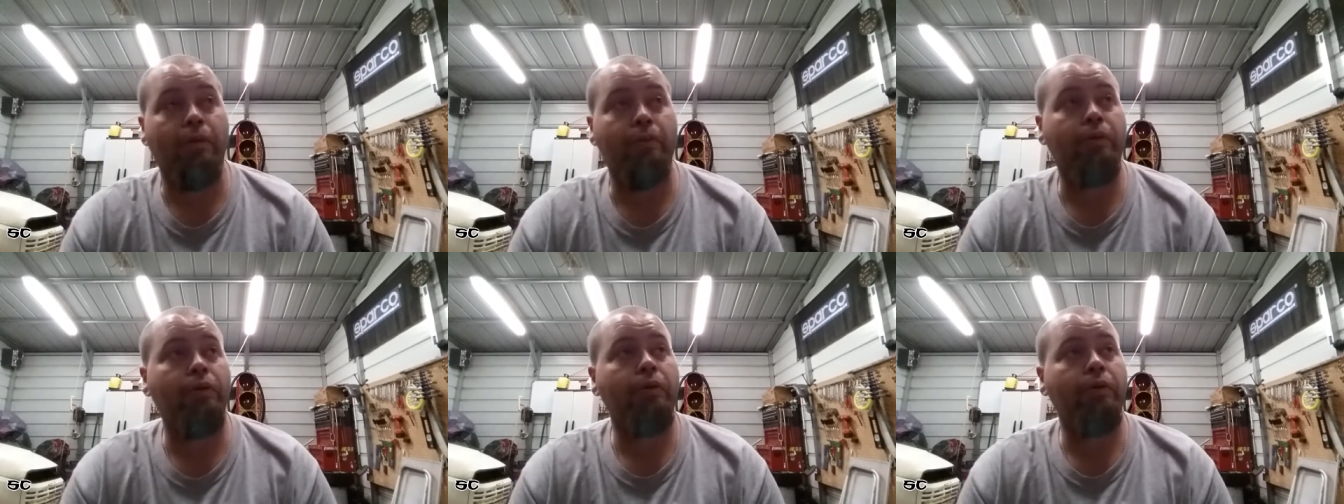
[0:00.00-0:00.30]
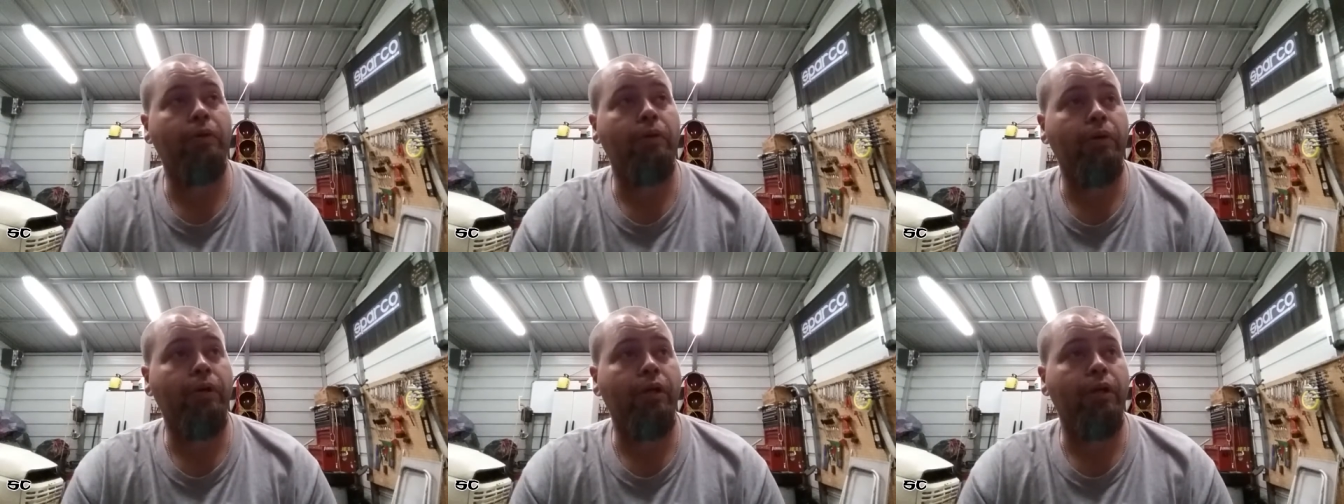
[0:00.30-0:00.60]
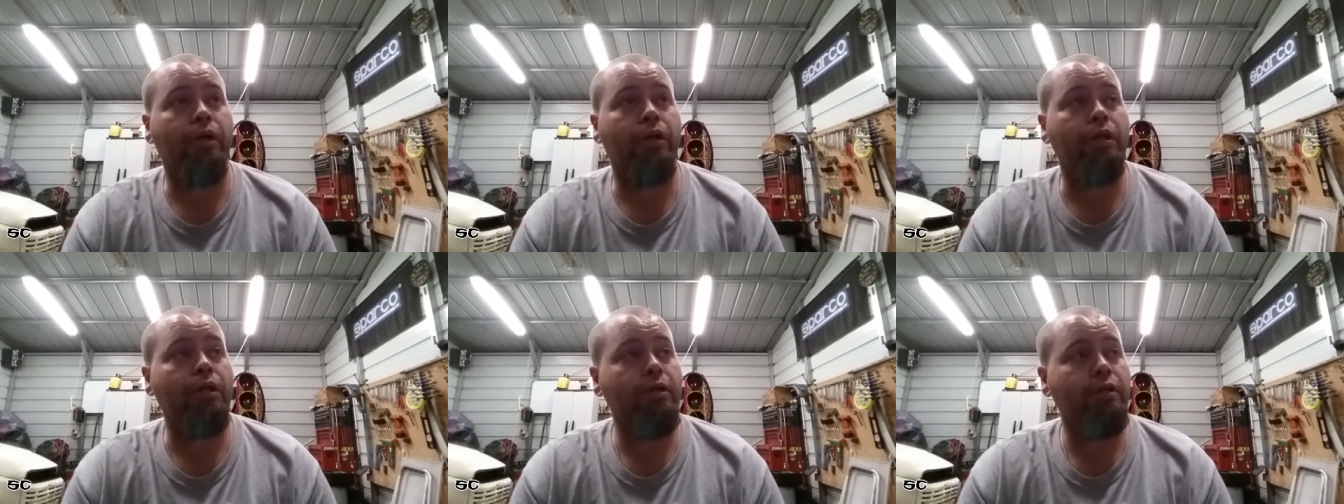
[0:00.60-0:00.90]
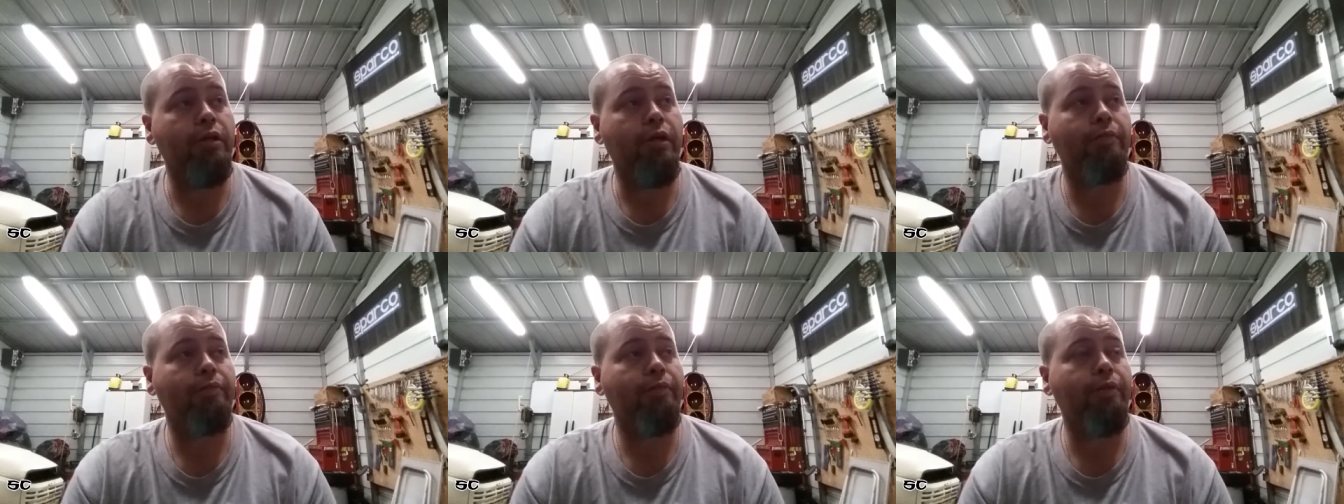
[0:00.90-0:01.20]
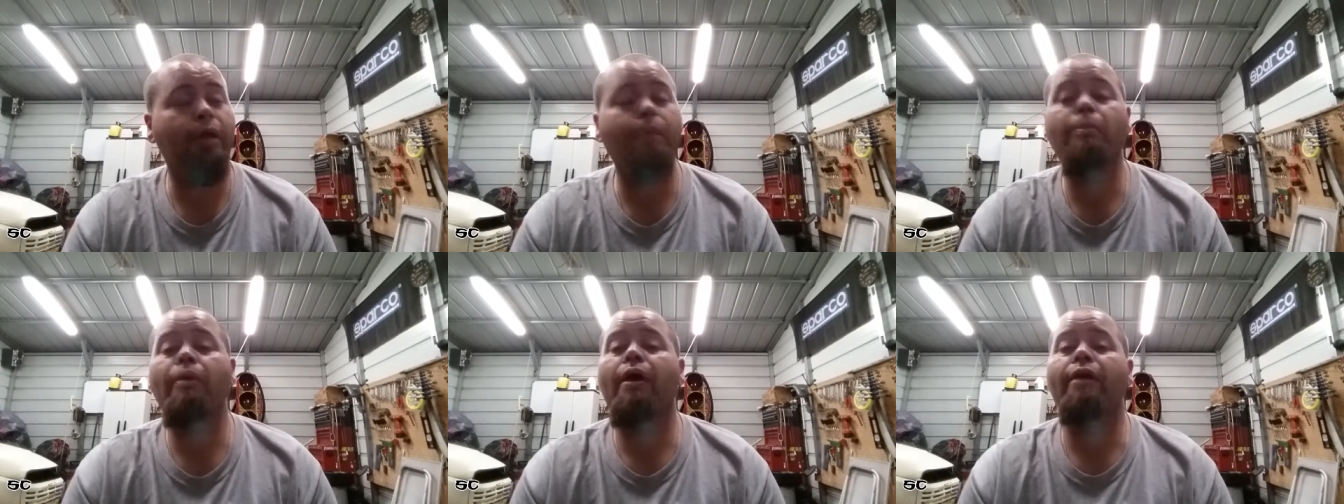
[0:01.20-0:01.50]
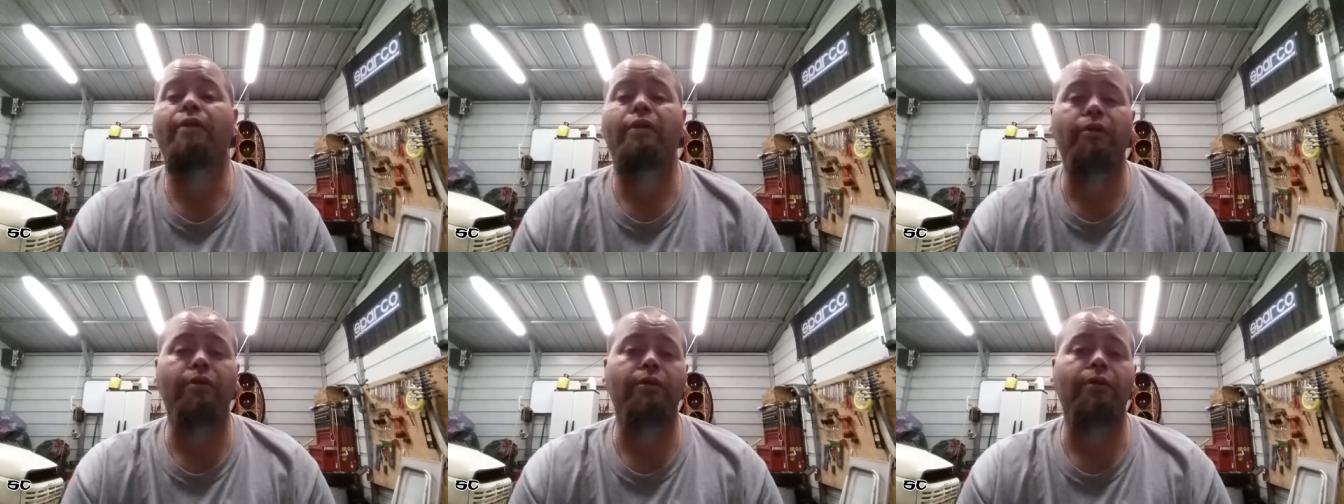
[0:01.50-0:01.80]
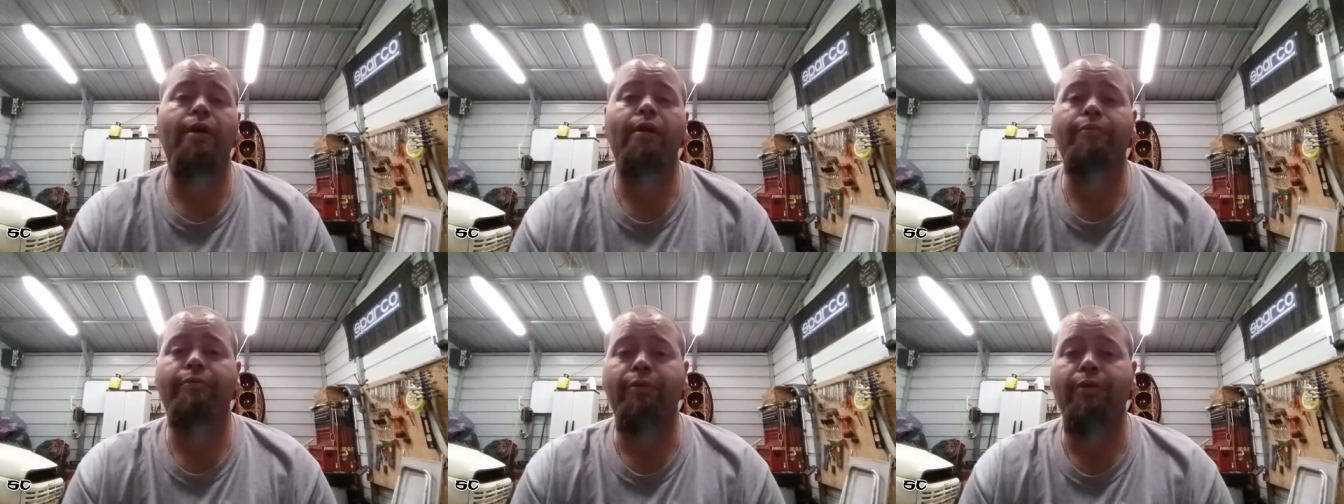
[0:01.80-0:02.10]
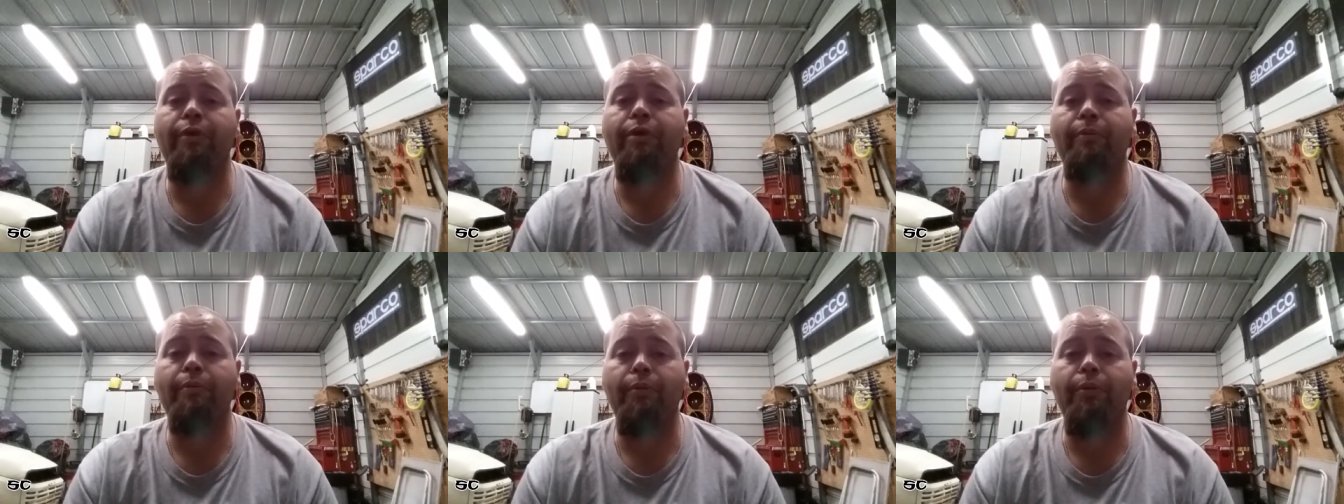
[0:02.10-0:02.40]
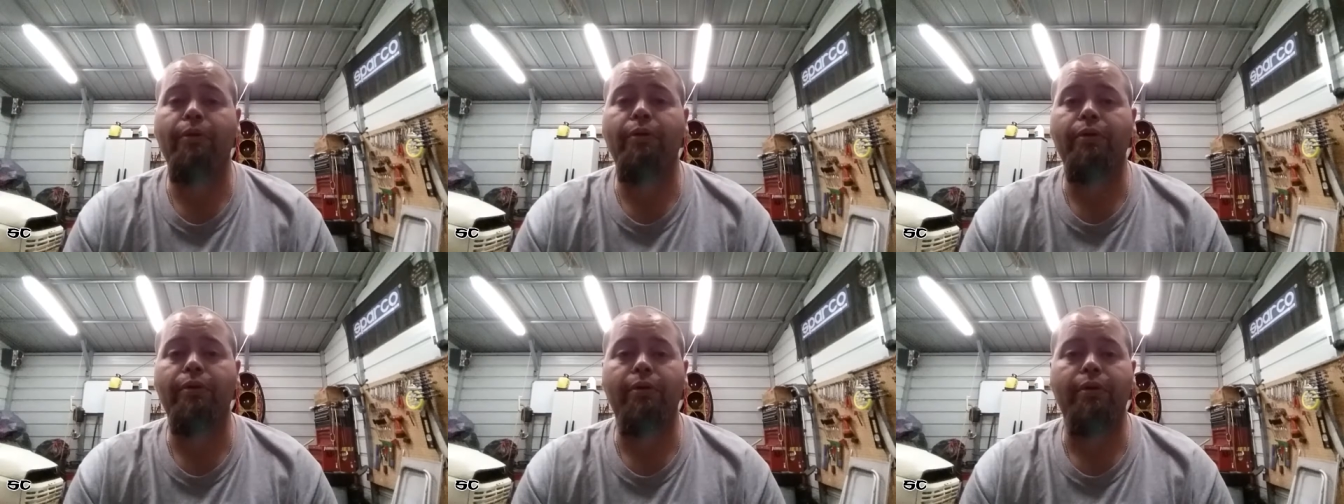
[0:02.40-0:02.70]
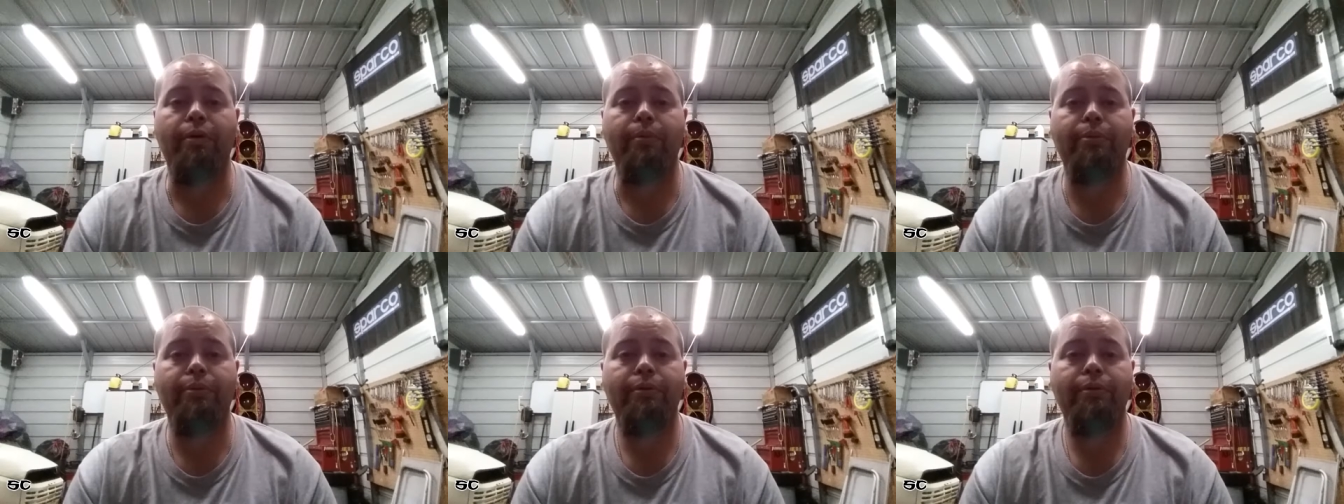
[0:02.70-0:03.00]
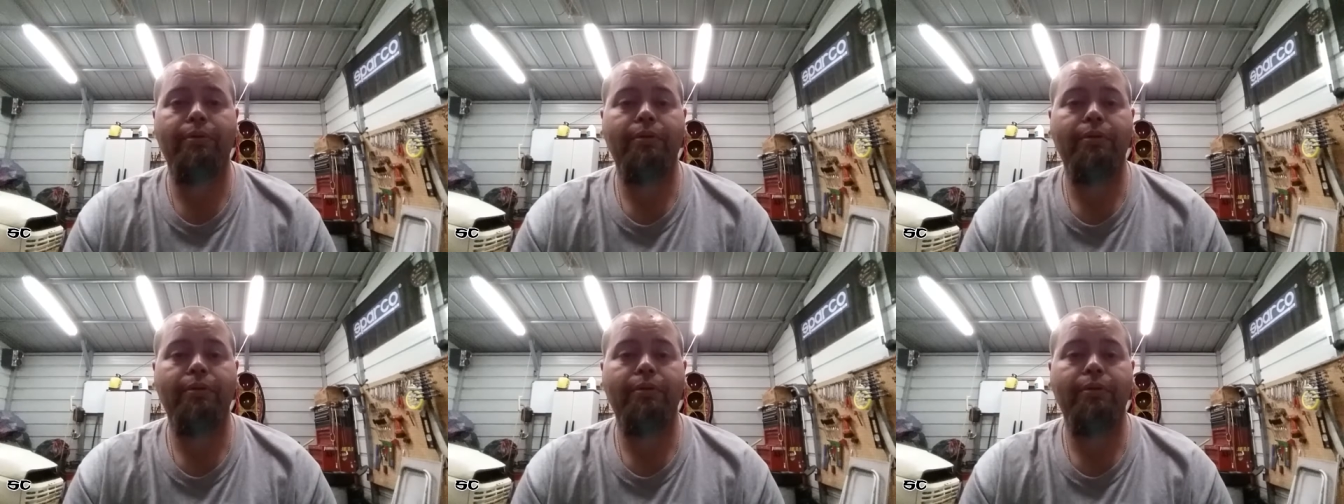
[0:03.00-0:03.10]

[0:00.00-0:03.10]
we go again indefinite I'm gonna have to look that fucking word up